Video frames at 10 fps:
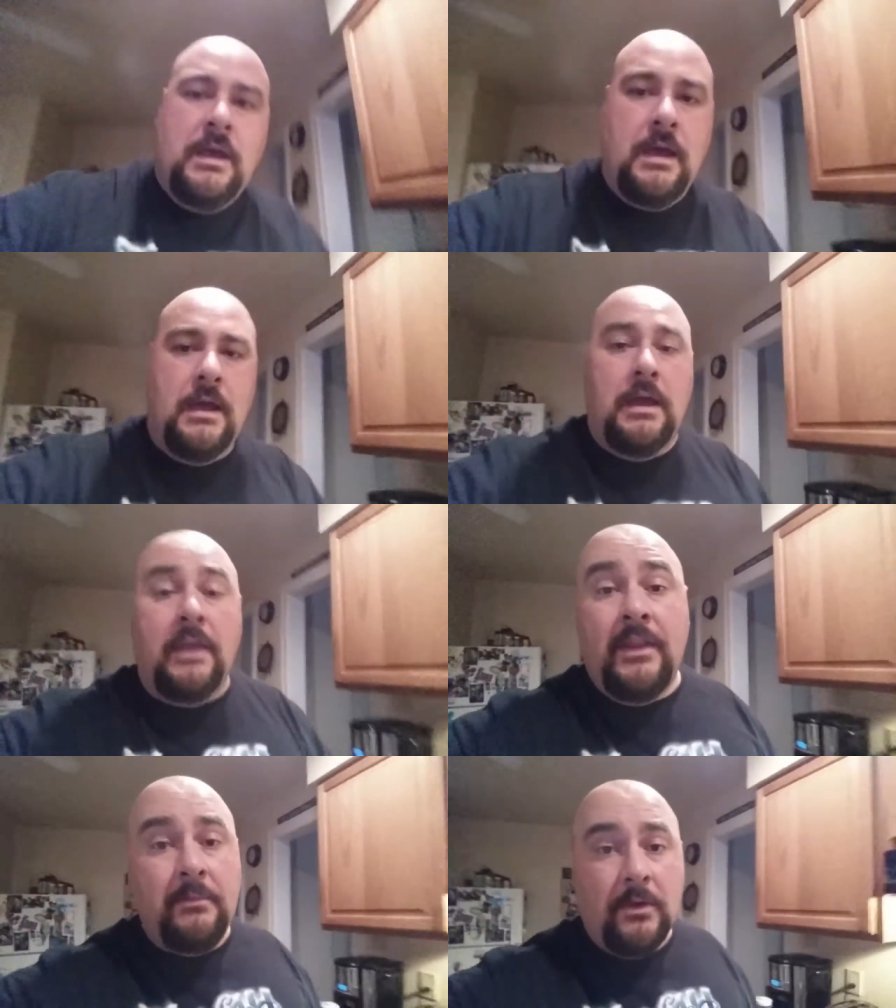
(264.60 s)
Uh,
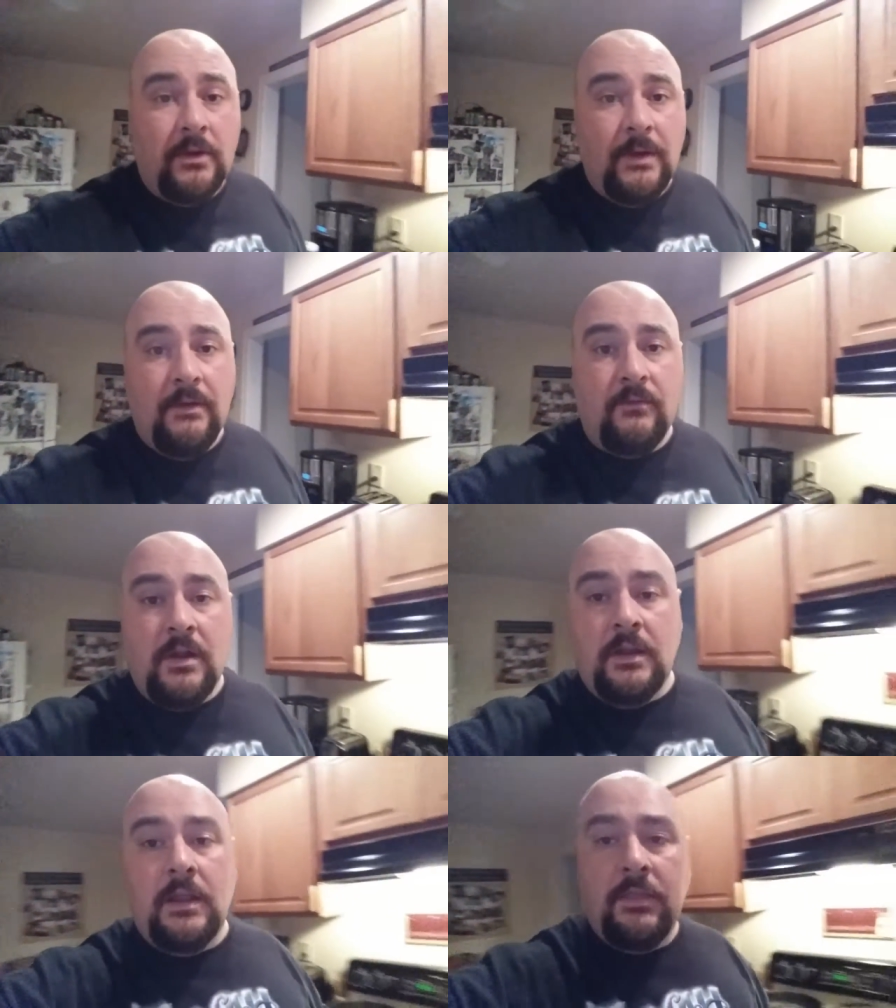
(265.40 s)
and then I'm going to go out and
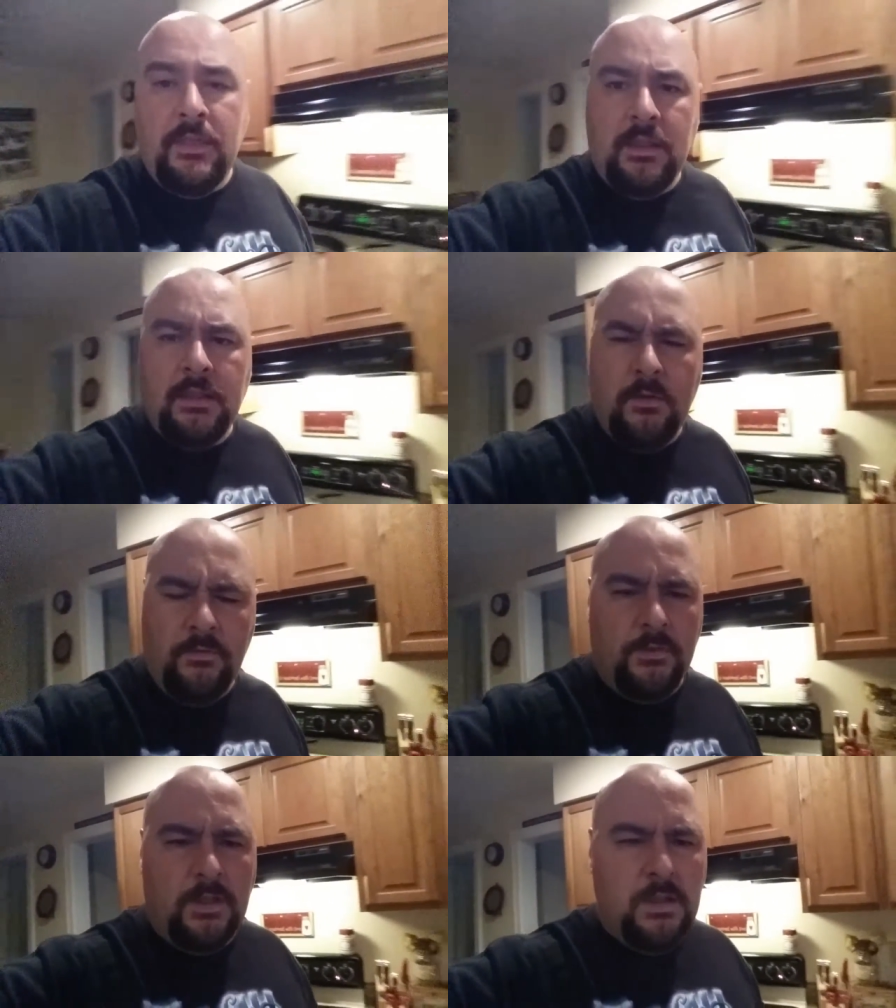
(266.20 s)
run, I think,
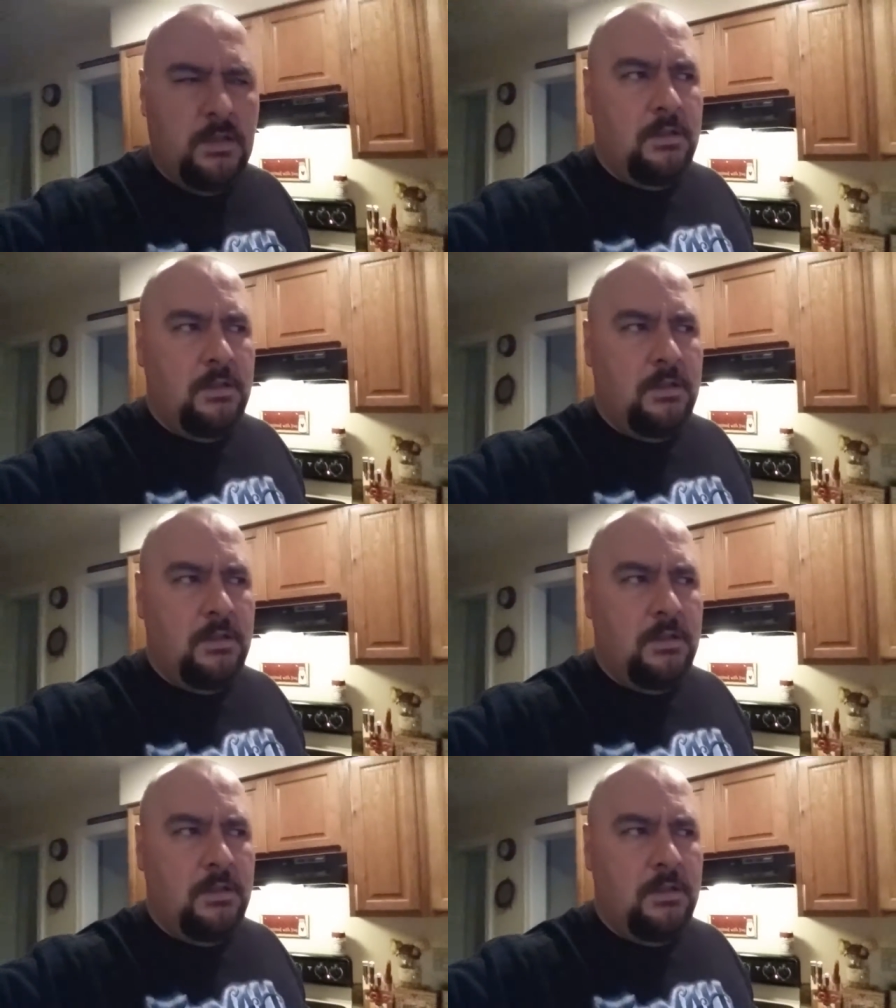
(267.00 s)
hopefully.